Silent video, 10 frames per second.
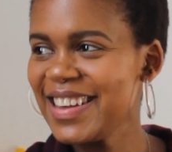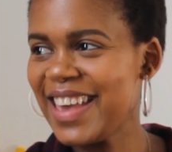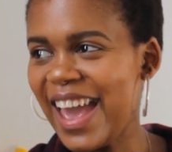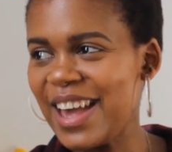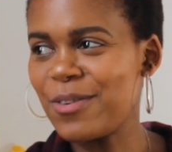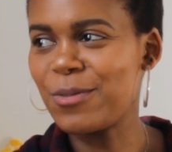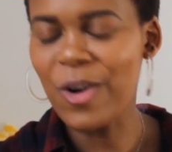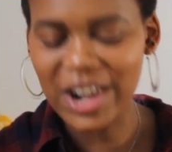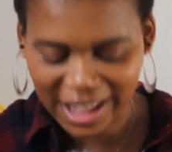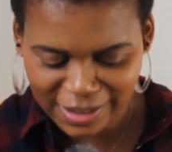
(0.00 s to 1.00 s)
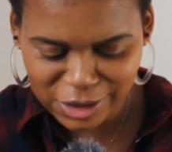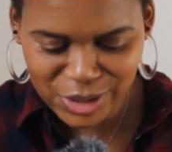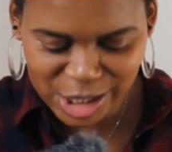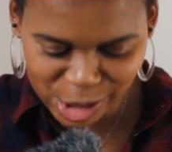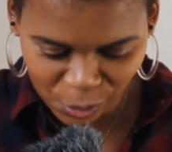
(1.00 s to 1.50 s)
Okay, rolling.
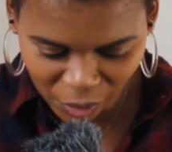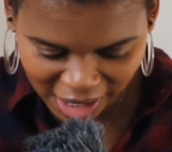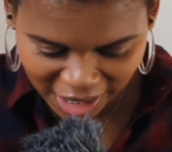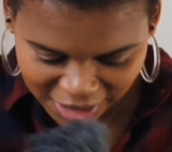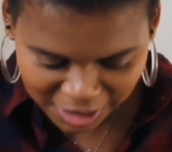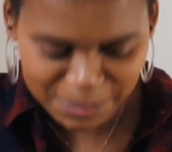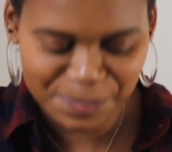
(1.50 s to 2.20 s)
3, 2, 1.